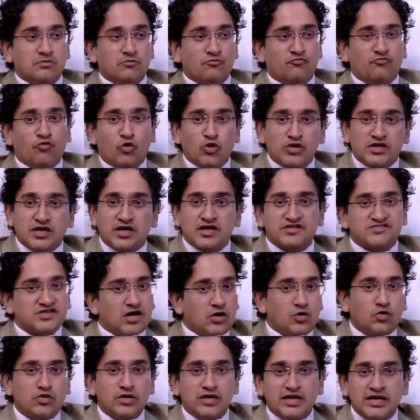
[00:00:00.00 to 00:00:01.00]
voters
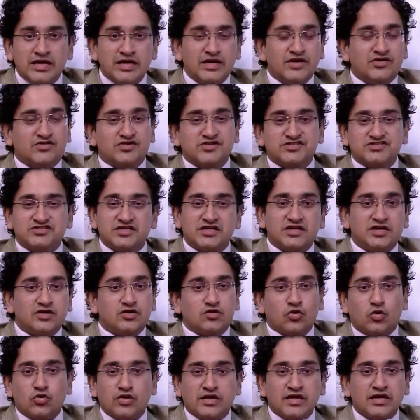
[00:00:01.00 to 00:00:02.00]
are only interested in
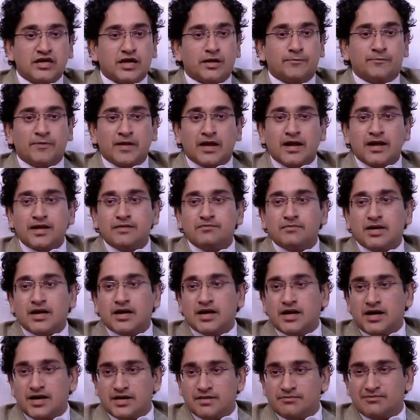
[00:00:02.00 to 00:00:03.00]
roti, kapda, and
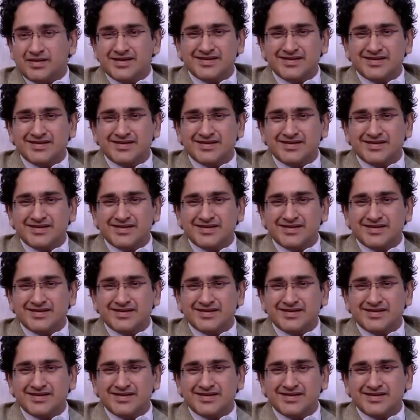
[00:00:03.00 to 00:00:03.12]
makan.